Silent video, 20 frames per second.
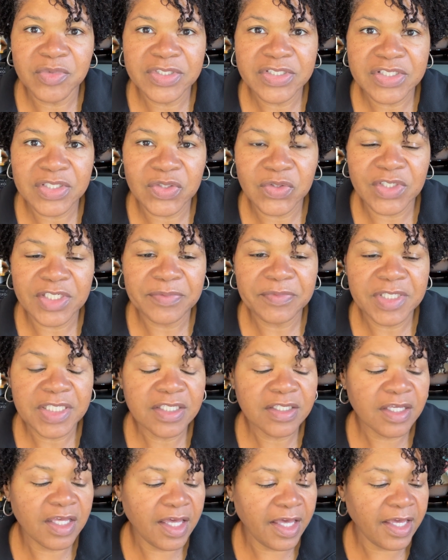was
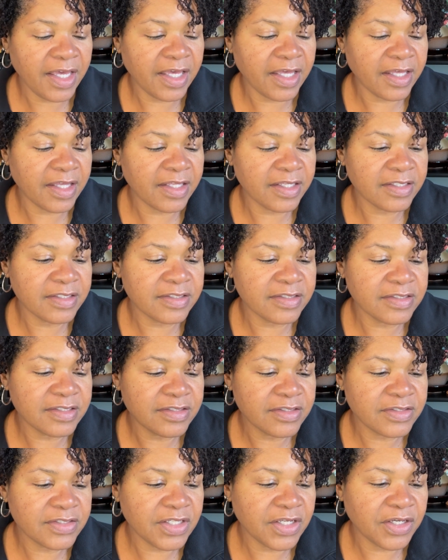screaming, and
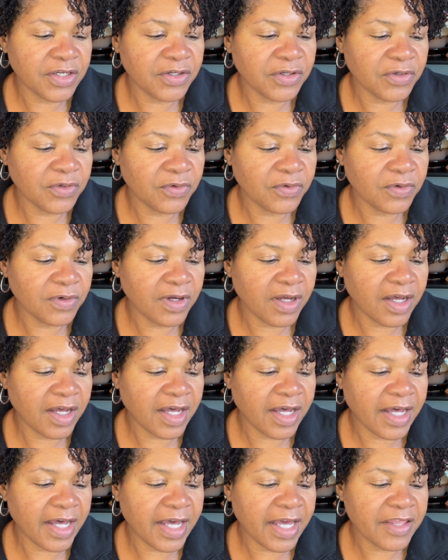so
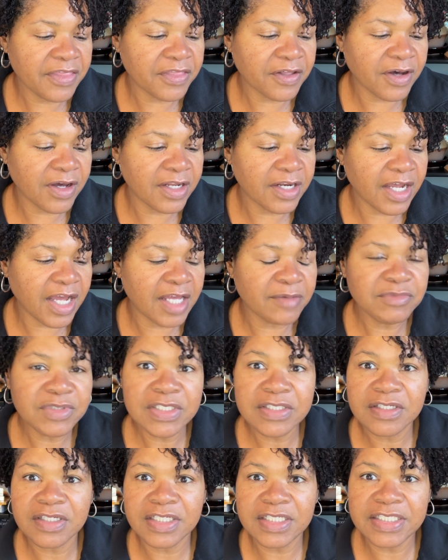I thought I'm
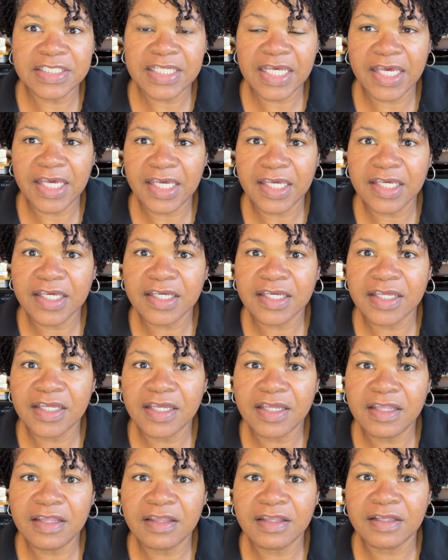just going to take
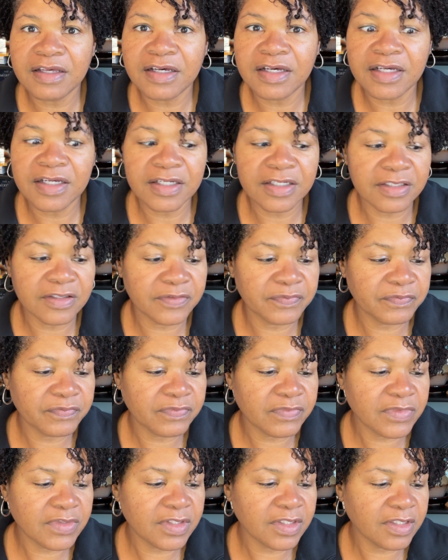the
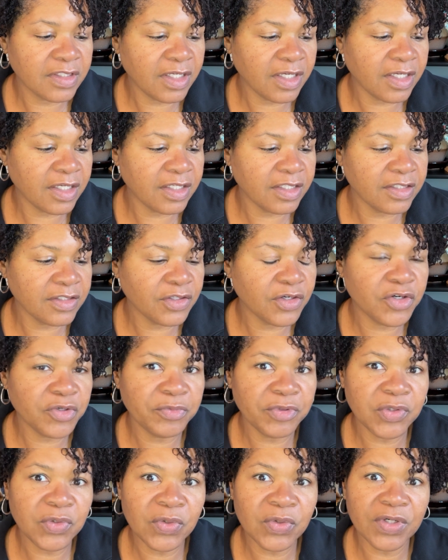
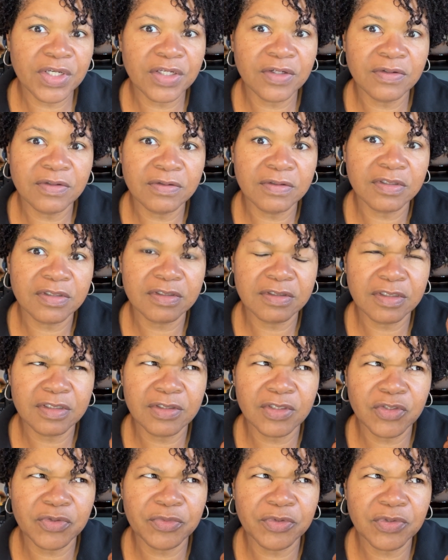jojoba oil, or
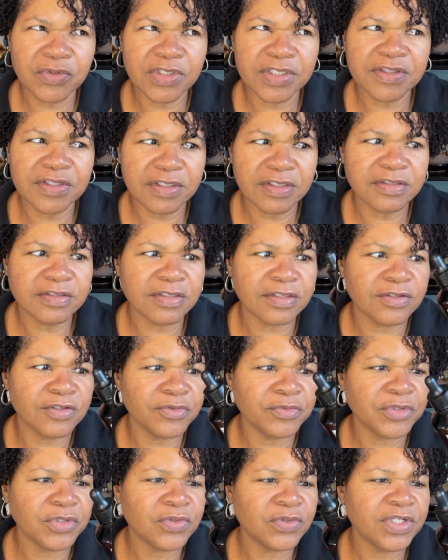jojoba oil. I think it's
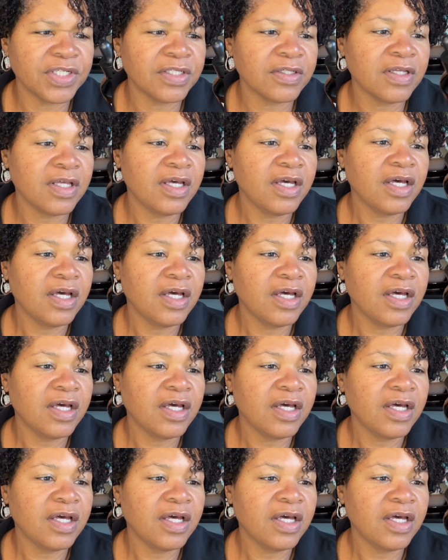jojoba oil.